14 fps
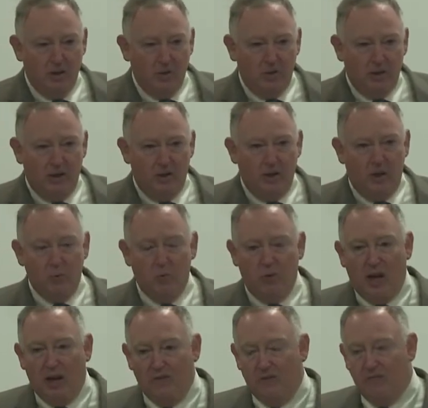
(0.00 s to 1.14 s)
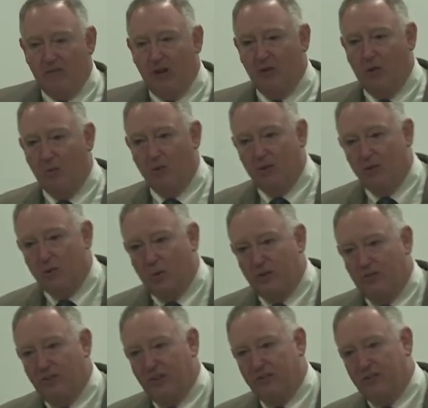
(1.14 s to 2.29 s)
then they won't have the right army in
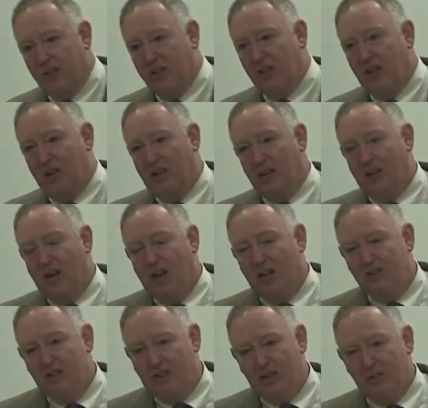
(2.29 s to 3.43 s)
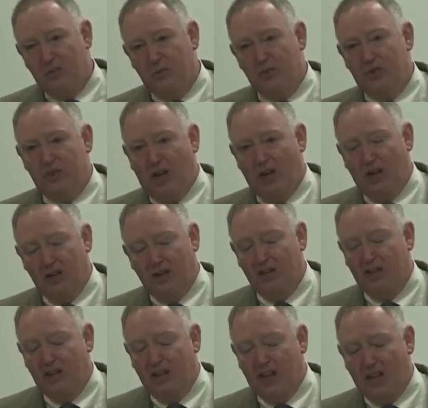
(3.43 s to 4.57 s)
2050. And the kinds of things we saw
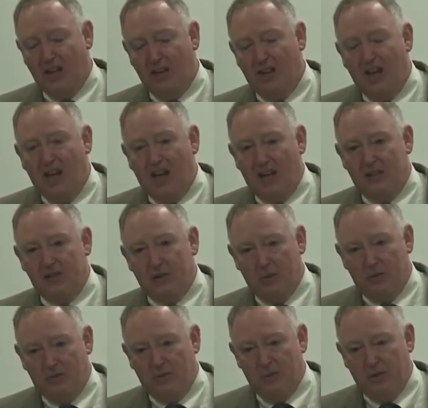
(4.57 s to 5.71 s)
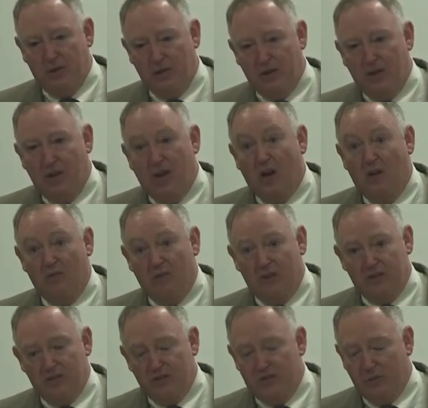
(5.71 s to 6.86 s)
in that excerpt from a
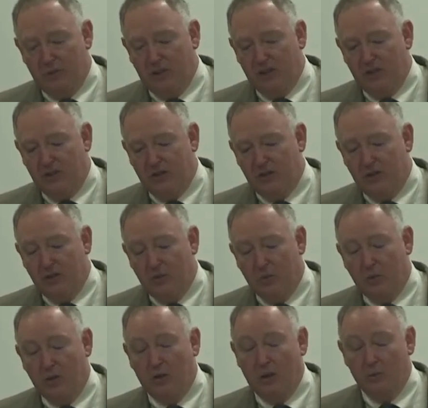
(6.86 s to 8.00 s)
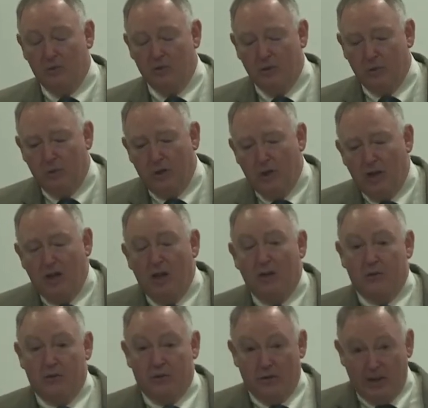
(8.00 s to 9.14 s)
Russian simulation will come true.
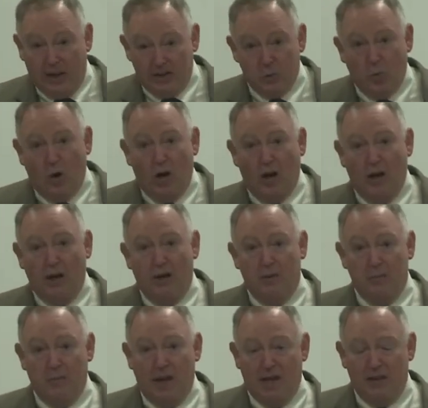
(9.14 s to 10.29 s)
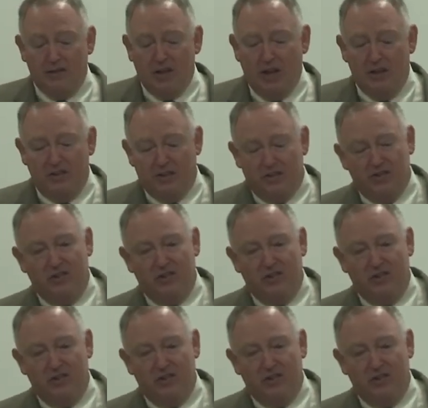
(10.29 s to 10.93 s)
So that's why mad scientists. It's